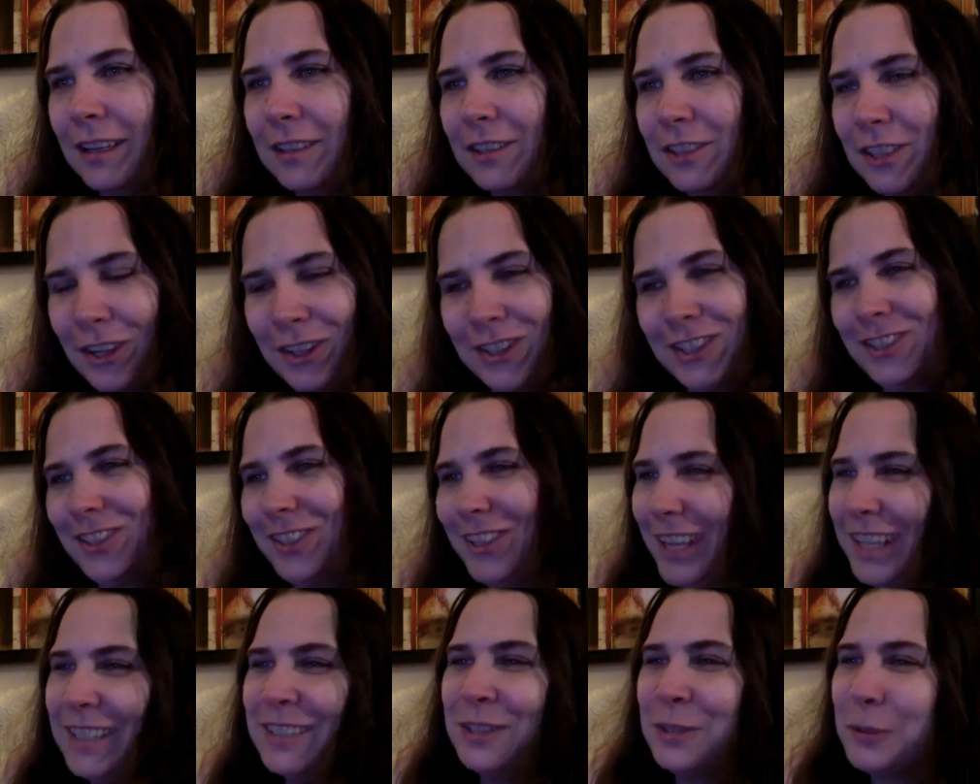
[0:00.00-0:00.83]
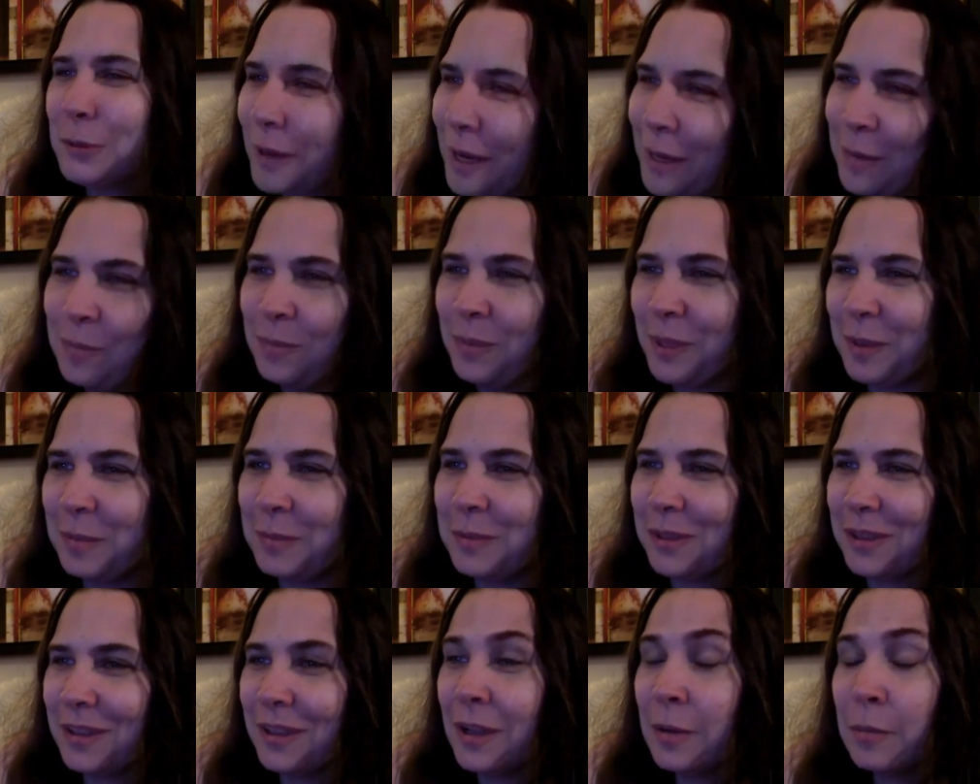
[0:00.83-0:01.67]
She also likes to rape
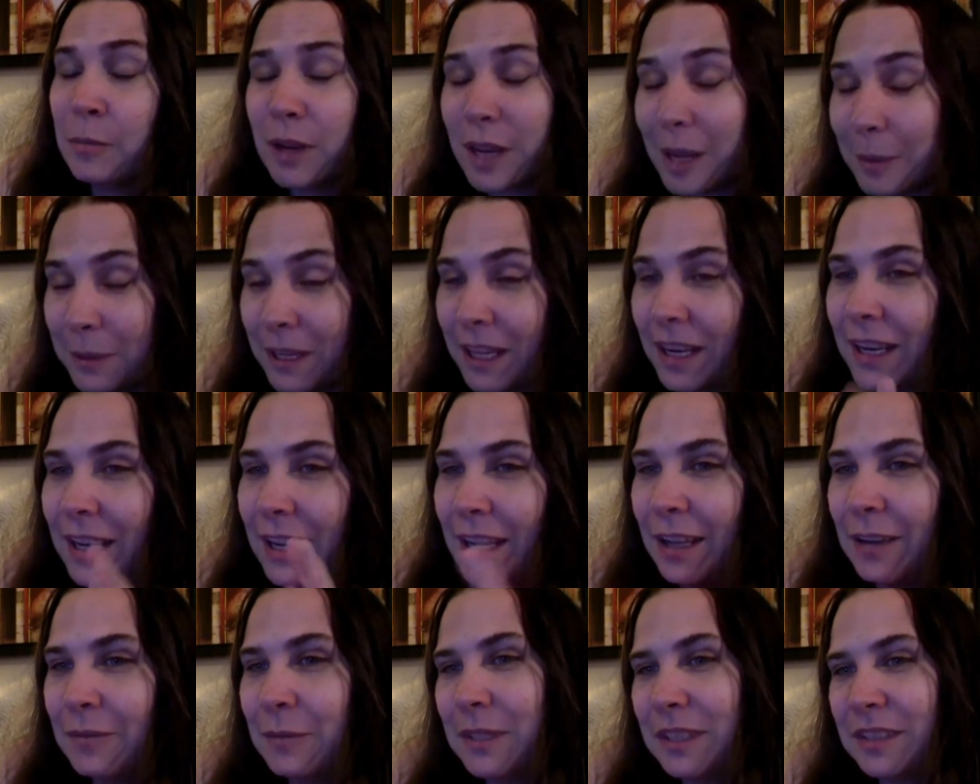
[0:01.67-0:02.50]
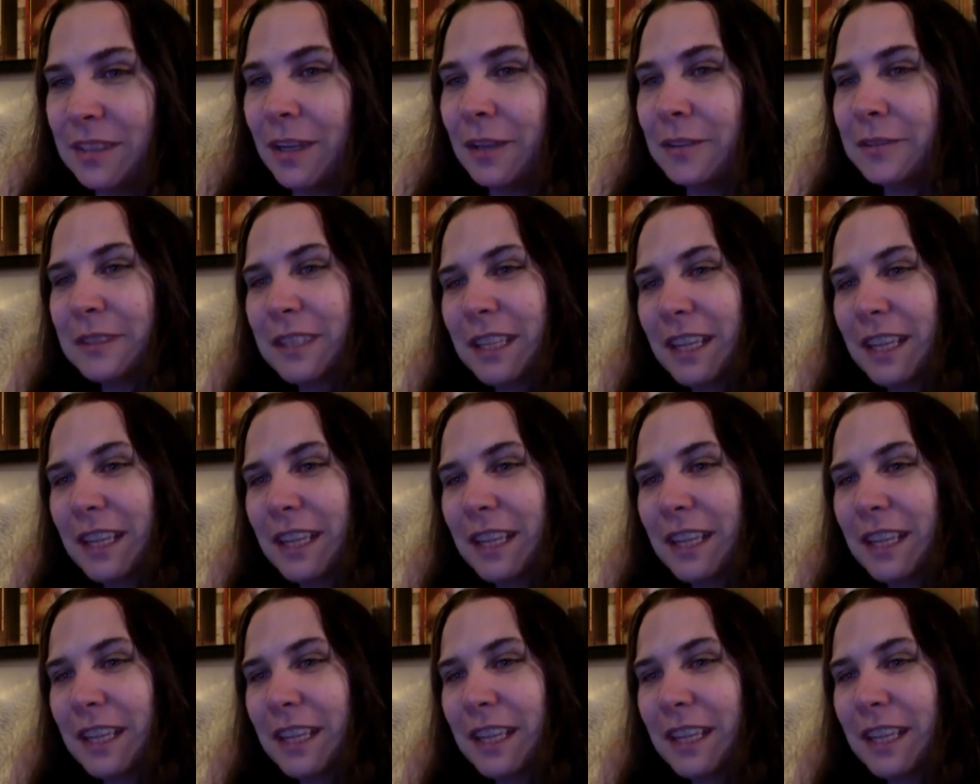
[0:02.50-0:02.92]
people, but I'm getting ahead of myself.